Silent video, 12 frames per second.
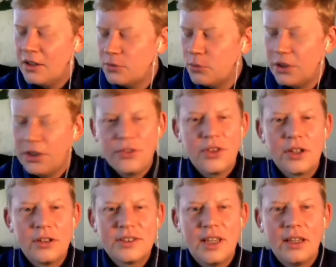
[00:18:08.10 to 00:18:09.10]
So what do you
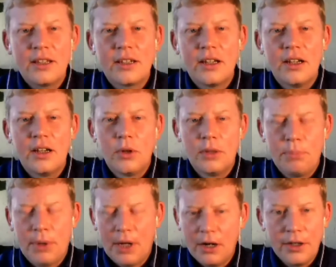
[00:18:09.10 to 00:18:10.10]
think it'll take?
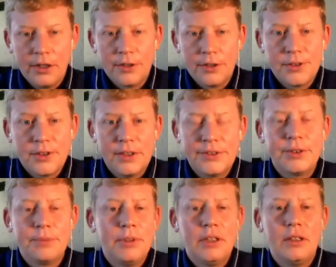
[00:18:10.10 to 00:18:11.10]
What barriers need
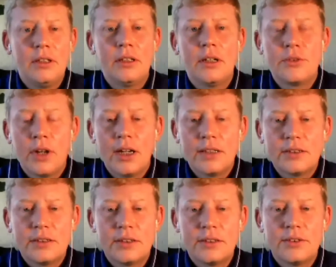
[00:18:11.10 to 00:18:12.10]
to be
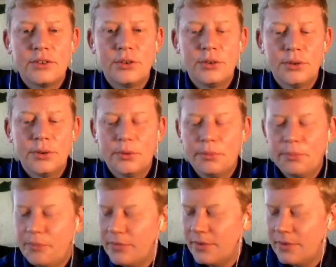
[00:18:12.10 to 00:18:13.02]
addressed to